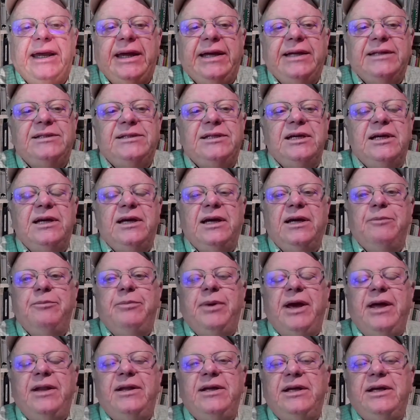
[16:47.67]
It's
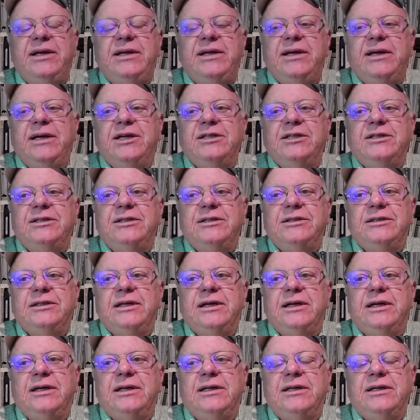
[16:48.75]
about a
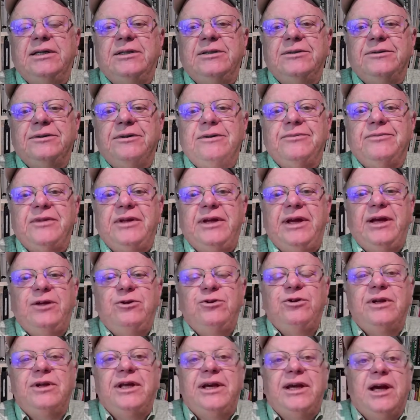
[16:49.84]

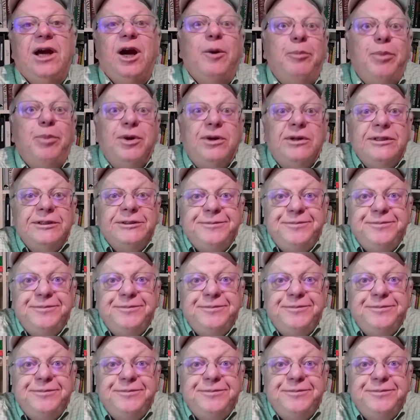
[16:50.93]
elderly couple,